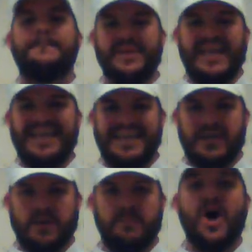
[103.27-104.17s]

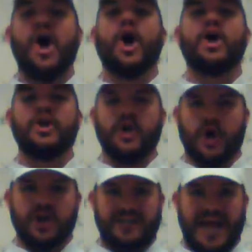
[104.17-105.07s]
p.m.
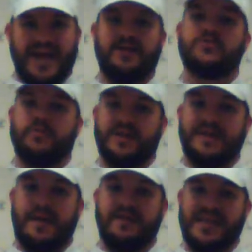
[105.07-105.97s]
your day. So what does
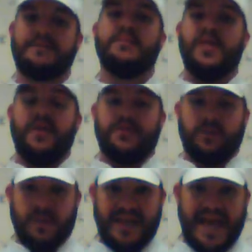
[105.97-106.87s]
that mean?
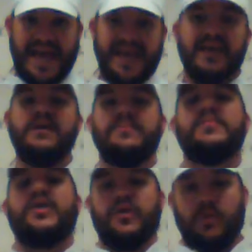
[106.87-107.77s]
3A.
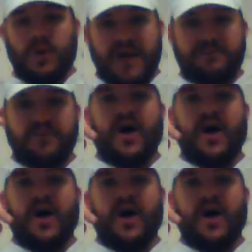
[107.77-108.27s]
You have